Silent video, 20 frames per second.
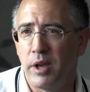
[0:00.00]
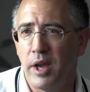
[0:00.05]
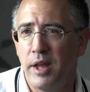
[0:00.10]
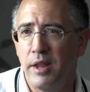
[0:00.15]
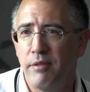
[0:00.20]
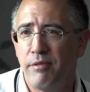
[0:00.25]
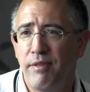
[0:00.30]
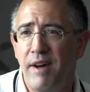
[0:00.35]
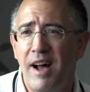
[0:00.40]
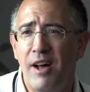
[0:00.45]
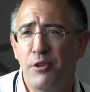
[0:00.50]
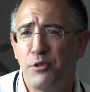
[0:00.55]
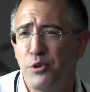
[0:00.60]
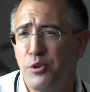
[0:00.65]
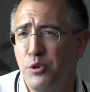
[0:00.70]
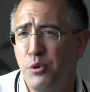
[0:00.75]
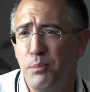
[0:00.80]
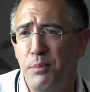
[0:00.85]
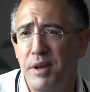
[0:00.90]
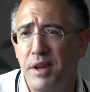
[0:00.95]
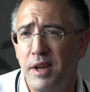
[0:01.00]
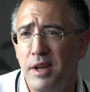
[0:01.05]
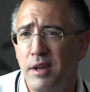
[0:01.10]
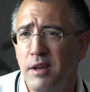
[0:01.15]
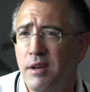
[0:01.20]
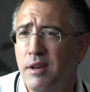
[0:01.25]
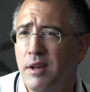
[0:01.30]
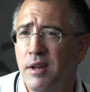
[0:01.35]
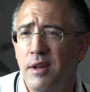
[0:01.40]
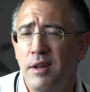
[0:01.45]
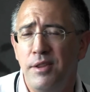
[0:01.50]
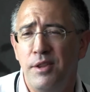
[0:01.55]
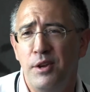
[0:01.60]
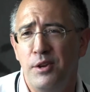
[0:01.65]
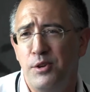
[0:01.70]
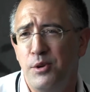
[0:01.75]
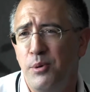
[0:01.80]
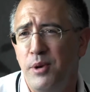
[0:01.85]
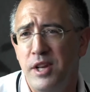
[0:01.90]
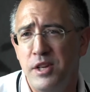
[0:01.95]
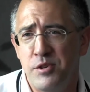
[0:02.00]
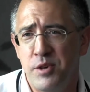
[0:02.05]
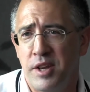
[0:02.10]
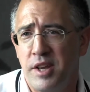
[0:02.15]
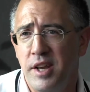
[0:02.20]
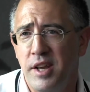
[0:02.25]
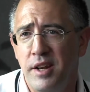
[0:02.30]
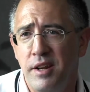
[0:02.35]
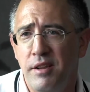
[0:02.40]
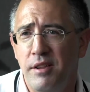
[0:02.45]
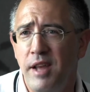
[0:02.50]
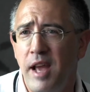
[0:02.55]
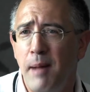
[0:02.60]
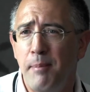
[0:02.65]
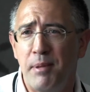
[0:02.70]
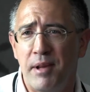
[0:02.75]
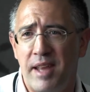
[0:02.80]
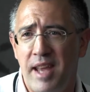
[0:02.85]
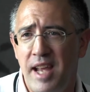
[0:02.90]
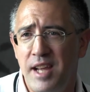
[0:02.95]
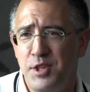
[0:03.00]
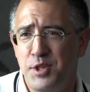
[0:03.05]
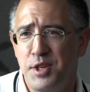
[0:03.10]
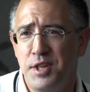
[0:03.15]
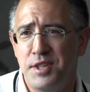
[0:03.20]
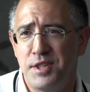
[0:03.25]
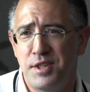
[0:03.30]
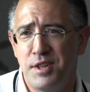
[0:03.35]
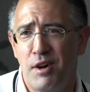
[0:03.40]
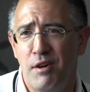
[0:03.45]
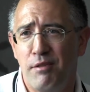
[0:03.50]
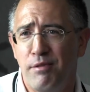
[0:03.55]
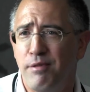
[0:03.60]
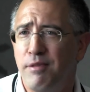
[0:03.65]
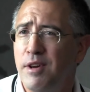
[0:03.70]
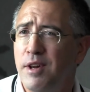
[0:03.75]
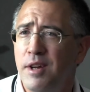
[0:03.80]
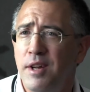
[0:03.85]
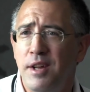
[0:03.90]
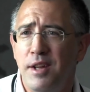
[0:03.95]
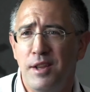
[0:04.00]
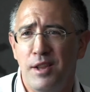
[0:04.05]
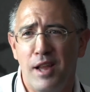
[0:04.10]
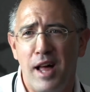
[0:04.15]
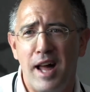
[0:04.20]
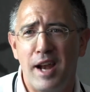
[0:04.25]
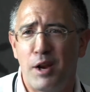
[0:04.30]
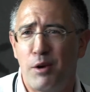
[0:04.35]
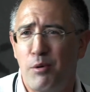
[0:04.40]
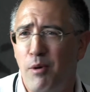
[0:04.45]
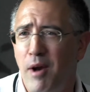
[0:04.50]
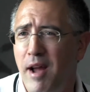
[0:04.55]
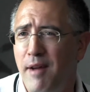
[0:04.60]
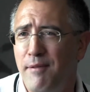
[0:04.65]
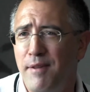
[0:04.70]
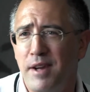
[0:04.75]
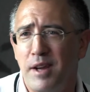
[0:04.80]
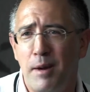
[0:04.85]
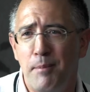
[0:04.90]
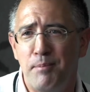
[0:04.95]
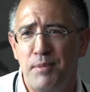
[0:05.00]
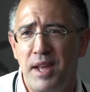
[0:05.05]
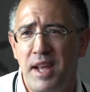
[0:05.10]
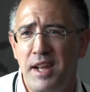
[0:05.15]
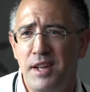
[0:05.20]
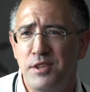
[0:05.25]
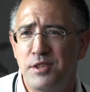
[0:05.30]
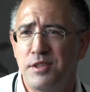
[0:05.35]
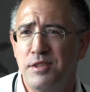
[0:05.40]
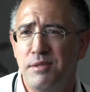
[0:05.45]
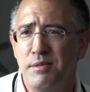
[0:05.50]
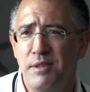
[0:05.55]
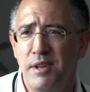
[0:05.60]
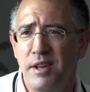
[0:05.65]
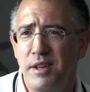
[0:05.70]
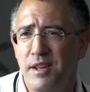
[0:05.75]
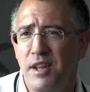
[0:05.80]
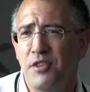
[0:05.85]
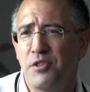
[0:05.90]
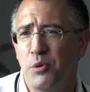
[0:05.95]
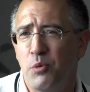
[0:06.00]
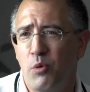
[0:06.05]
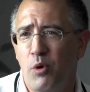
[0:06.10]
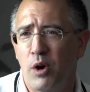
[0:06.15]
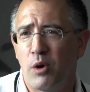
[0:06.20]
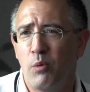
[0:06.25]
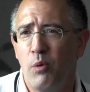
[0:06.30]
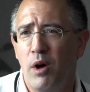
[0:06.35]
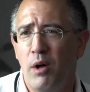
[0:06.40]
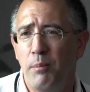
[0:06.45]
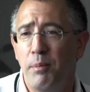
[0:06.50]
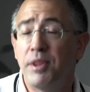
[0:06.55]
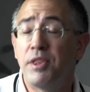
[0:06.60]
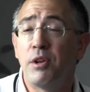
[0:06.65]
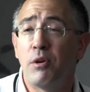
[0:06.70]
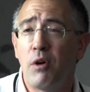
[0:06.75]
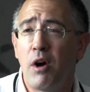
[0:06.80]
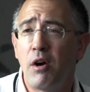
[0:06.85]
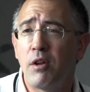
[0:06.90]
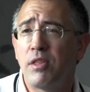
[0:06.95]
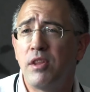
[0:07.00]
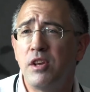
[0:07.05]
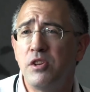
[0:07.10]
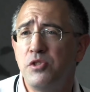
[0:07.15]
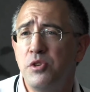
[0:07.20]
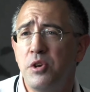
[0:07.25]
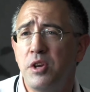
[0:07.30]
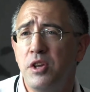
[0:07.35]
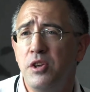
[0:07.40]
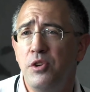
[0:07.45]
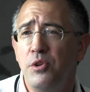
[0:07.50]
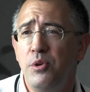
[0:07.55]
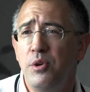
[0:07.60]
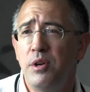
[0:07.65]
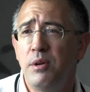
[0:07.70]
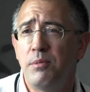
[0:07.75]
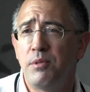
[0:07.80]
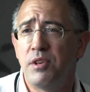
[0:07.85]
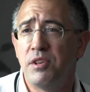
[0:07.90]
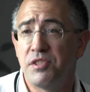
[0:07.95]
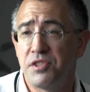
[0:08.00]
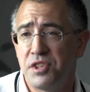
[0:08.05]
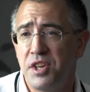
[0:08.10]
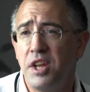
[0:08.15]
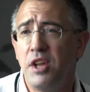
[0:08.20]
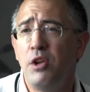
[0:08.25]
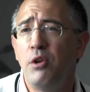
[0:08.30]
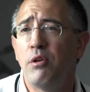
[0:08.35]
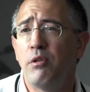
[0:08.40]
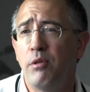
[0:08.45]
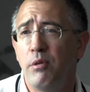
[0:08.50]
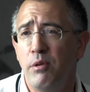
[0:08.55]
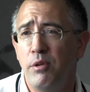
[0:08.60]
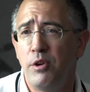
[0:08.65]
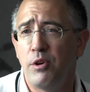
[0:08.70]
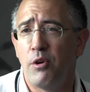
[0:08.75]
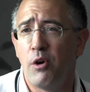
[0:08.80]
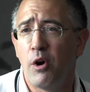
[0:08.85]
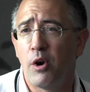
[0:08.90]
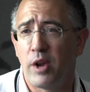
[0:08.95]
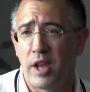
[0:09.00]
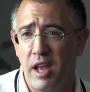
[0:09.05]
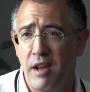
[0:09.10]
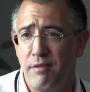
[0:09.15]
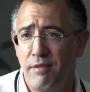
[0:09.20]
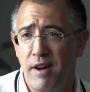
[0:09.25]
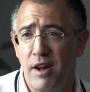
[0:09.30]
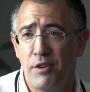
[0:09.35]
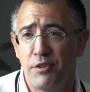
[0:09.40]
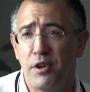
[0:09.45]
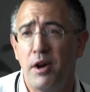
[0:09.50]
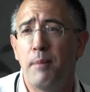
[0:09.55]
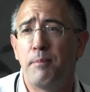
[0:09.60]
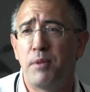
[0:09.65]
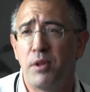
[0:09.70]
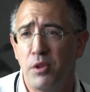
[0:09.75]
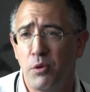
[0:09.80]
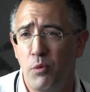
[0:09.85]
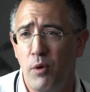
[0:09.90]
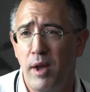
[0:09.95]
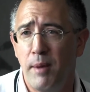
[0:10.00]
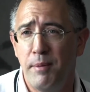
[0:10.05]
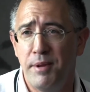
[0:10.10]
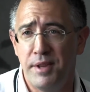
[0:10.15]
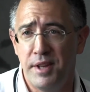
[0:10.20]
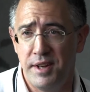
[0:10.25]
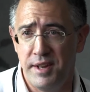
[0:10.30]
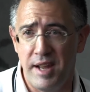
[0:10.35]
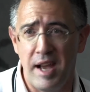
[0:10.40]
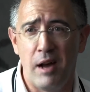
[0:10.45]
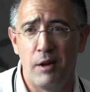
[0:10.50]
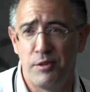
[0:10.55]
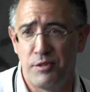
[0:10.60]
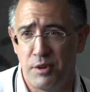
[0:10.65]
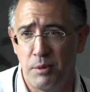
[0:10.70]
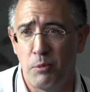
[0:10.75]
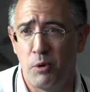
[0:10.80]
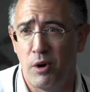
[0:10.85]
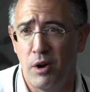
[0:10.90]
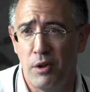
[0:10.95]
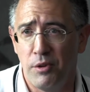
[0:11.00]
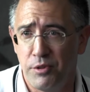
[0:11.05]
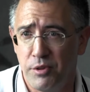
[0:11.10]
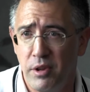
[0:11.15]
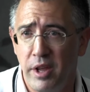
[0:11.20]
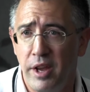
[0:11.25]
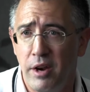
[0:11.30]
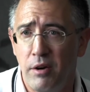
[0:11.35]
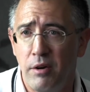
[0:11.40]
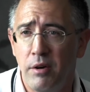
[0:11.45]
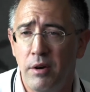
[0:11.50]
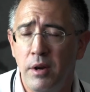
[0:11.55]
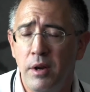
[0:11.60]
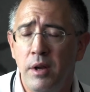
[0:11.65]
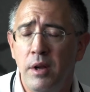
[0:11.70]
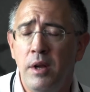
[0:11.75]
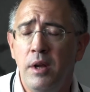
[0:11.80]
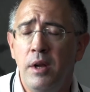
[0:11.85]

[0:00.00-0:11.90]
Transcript: Okay, the files are too big, they're too intricate. The application itself, a lot of graphic updates, doesn't work well. But there are things you can do to sync your AutoCAD files up to the web and then down somewhere else later.